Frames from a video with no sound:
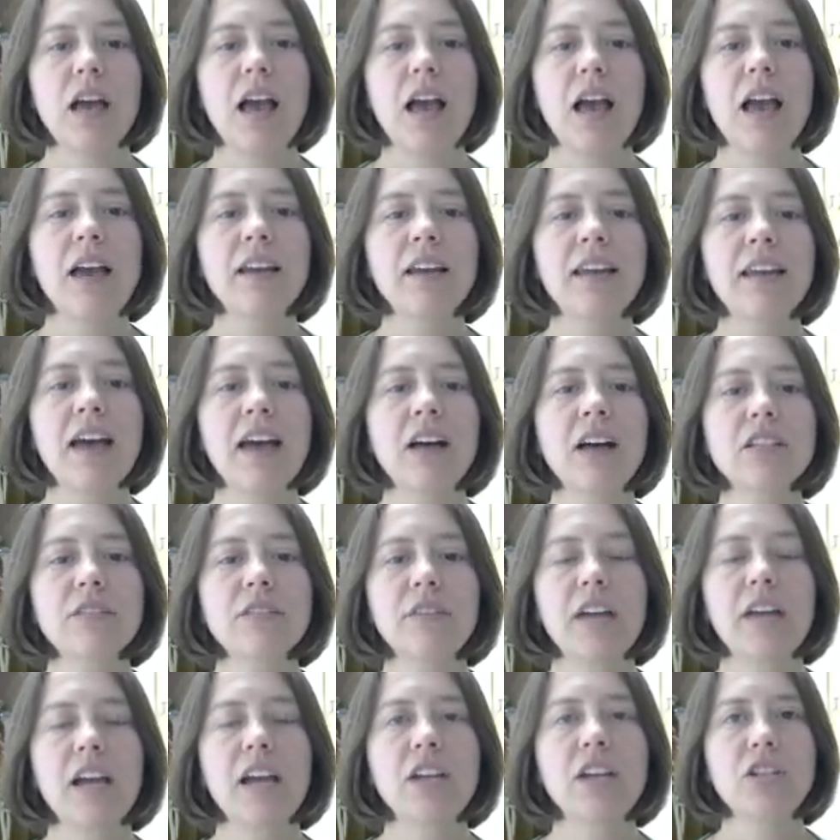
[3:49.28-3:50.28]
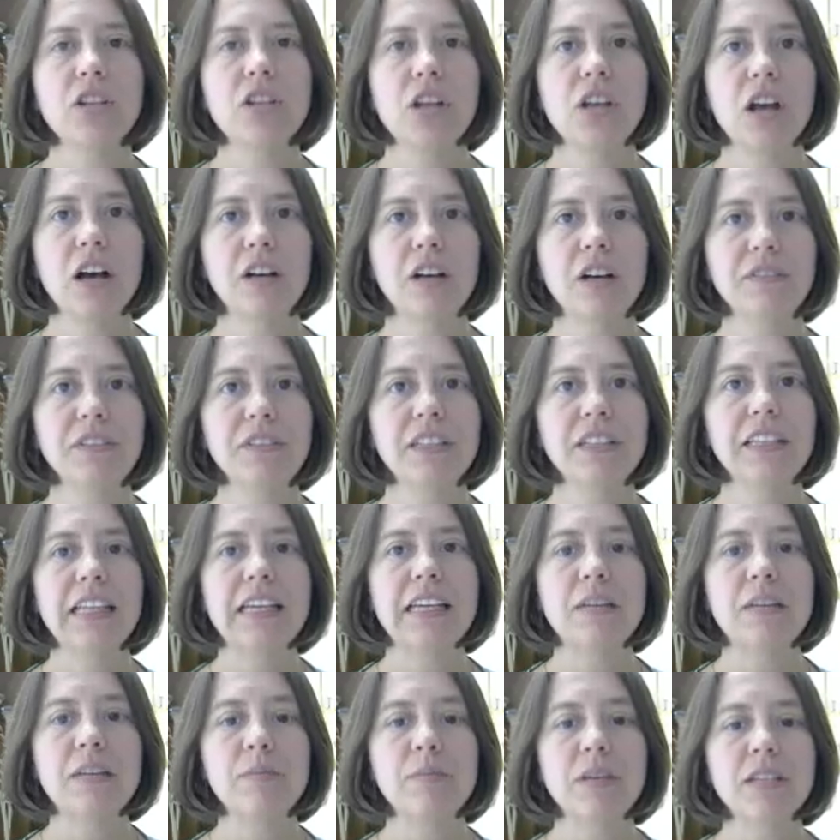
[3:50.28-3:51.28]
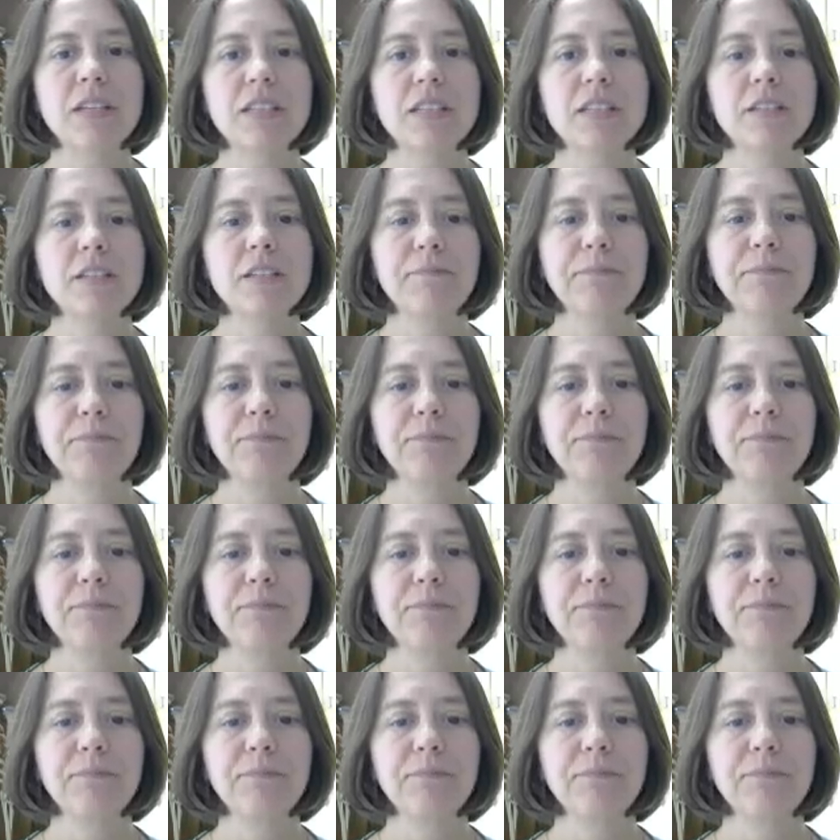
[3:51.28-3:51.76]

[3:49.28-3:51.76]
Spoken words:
and calcification of ligaments.